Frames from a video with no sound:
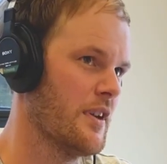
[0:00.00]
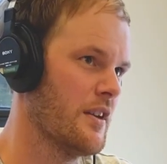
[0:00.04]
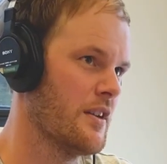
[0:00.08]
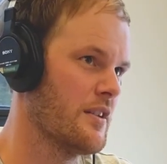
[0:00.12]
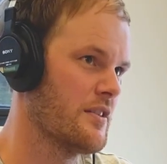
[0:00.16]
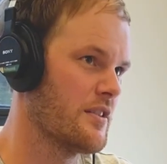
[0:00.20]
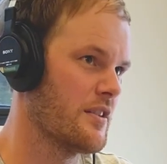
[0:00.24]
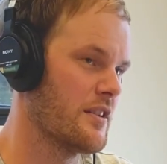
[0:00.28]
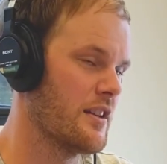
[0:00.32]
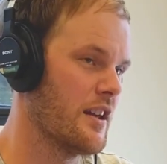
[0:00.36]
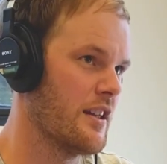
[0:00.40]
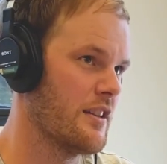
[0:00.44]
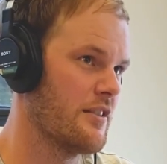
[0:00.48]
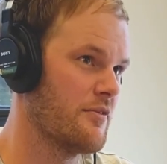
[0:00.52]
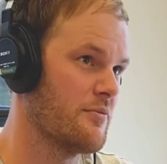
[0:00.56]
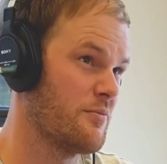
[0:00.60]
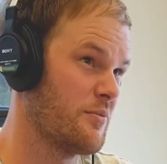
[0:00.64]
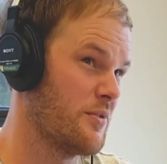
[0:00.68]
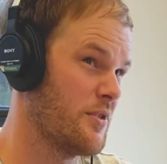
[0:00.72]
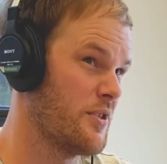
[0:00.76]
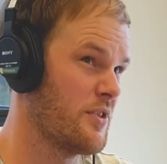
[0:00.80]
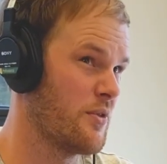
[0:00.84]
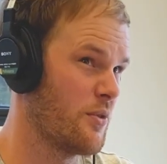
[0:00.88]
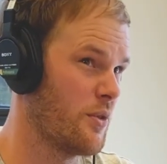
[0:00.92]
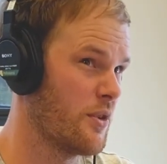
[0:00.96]
So now they've
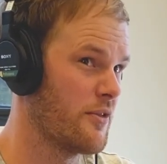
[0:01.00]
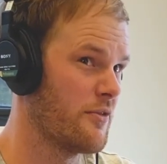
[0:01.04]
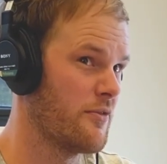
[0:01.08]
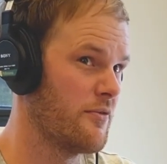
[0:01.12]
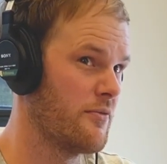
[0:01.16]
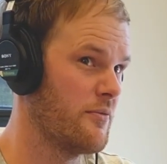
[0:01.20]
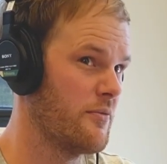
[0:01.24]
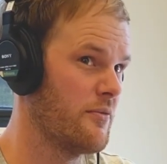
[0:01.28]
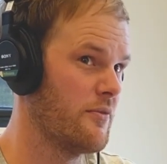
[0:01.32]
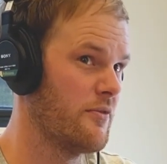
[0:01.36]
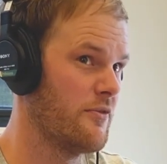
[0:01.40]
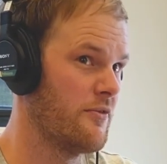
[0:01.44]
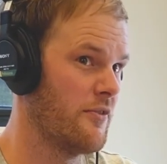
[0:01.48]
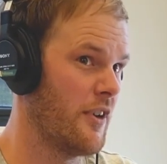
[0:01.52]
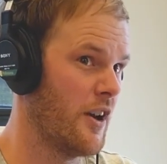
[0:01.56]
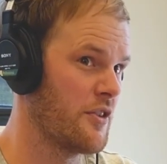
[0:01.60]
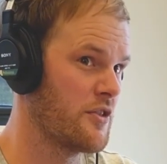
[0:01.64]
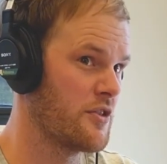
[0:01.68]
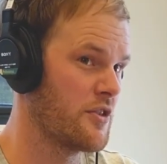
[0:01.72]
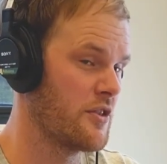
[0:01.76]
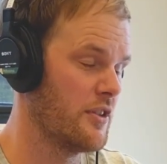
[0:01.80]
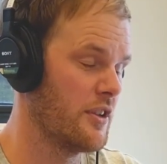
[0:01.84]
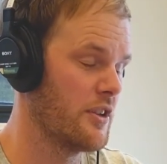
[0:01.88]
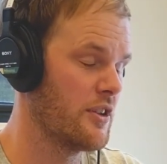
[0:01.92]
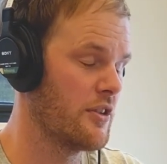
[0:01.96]
sort of
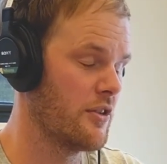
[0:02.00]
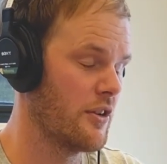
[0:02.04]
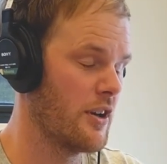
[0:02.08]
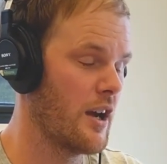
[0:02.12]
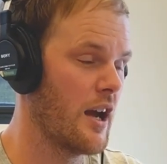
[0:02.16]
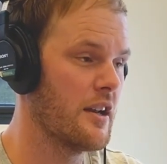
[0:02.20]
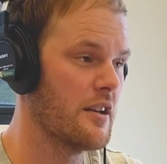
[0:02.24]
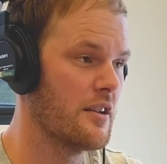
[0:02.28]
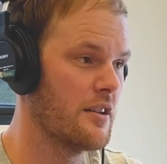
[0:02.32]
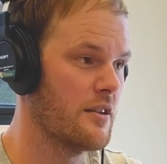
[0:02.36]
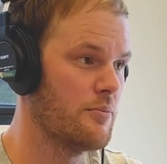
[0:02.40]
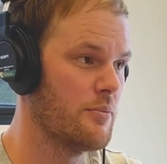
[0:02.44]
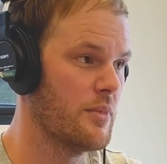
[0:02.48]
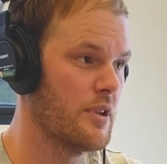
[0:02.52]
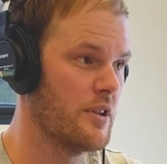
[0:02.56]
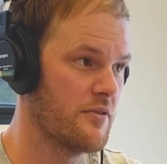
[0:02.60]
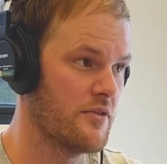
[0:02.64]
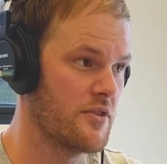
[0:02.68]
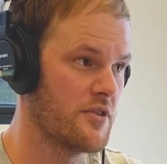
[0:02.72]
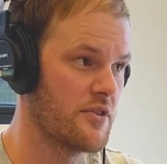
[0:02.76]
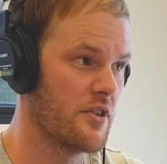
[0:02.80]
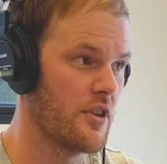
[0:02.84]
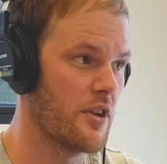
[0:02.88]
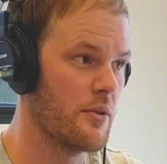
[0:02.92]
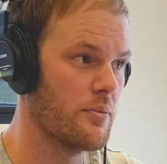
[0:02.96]
functionally created a bit of
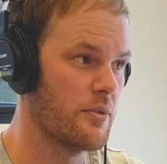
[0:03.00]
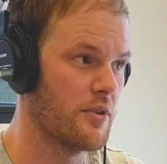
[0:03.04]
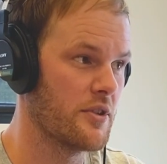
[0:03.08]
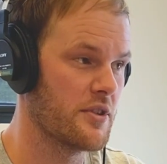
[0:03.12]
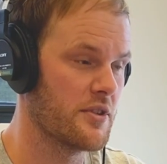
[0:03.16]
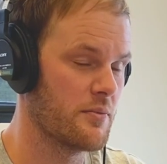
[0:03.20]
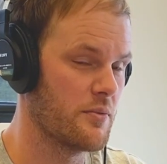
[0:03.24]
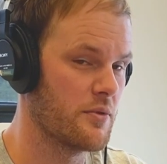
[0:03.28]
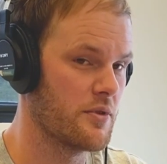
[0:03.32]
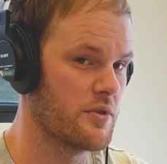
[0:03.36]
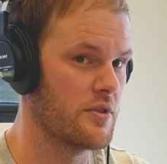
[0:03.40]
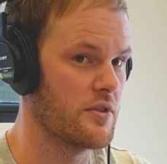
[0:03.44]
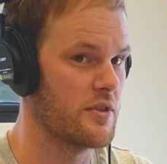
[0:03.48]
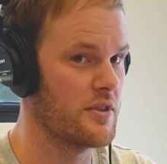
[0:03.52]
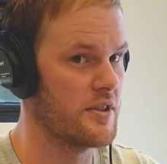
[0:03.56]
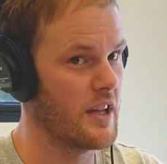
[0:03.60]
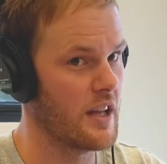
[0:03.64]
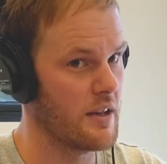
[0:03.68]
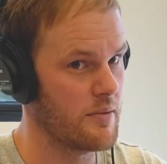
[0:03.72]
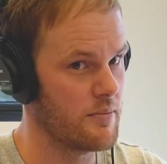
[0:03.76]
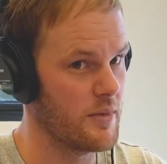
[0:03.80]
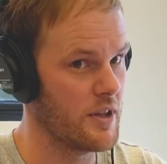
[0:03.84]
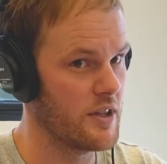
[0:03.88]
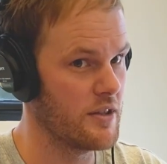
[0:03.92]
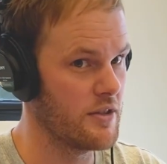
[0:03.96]
surplus, which has
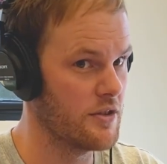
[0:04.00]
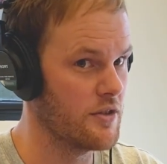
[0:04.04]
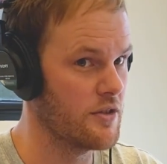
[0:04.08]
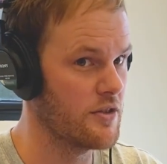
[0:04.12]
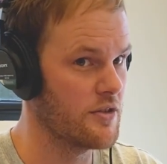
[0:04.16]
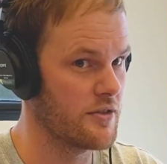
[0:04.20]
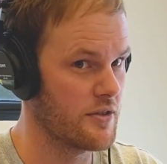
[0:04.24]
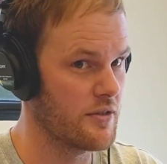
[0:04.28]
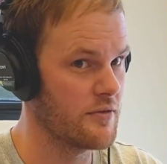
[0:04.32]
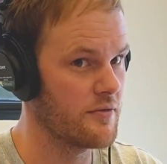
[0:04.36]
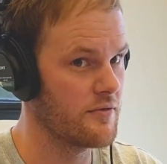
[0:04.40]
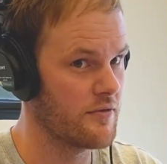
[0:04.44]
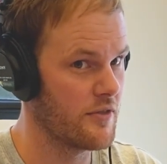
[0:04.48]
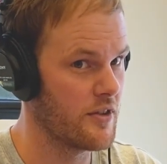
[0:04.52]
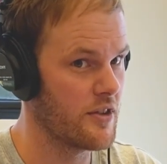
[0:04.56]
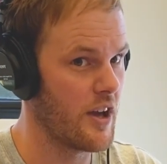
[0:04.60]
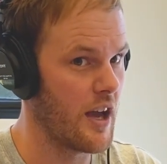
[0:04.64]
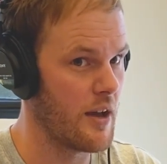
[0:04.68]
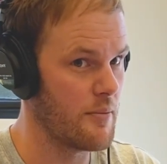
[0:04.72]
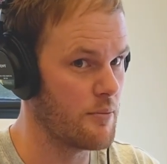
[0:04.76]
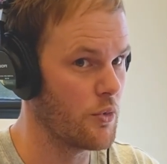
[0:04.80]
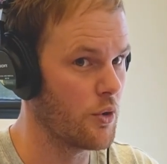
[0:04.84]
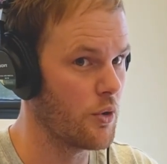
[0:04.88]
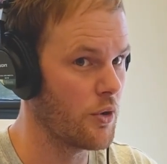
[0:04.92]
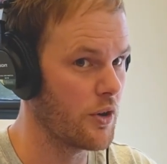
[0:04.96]
then been used for
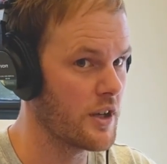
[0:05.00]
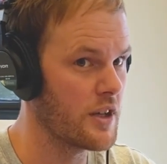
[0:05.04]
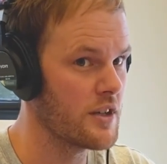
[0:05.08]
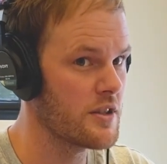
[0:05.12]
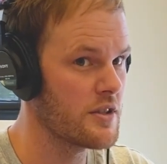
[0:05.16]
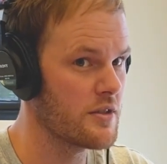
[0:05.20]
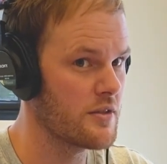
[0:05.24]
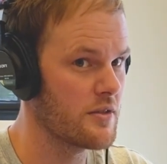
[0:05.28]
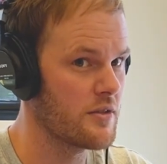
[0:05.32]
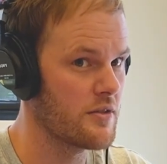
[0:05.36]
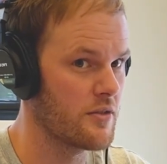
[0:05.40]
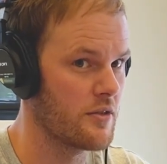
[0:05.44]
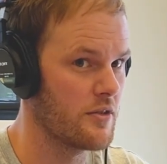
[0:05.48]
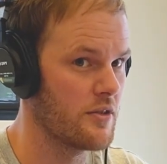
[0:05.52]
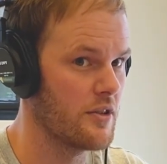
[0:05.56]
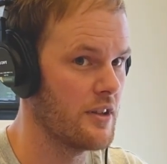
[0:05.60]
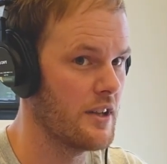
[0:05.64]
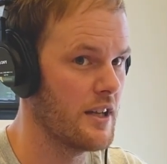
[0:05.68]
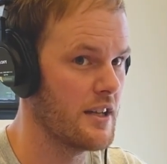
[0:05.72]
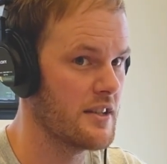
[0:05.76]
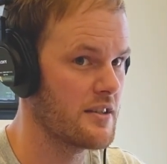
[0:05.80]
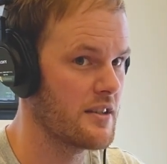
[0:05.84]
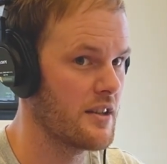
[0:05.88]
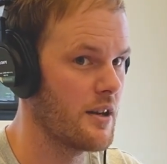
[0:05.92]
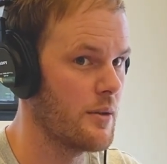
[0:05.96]
that mortgage through the
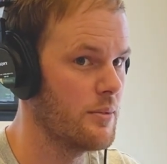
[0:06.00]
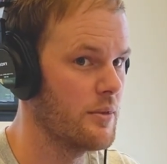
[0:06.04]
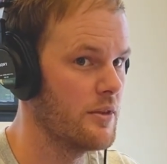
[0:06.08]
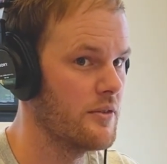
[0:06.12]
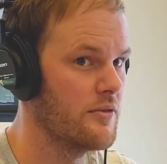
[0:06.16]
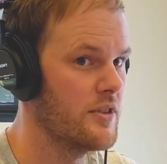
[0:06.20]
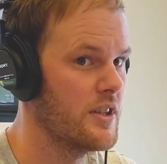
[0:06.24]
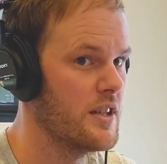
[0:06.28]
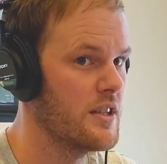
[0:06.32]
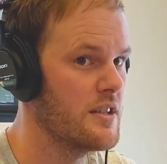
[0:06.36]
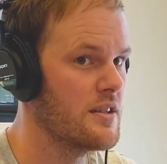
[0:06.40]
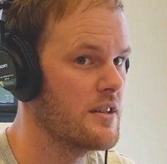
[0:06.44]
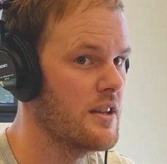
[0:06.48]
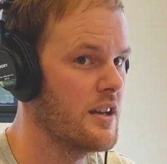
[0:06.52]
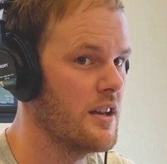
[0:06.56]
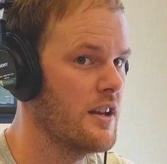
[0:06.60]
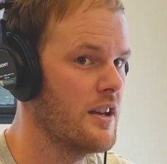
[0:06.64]
last couple of years.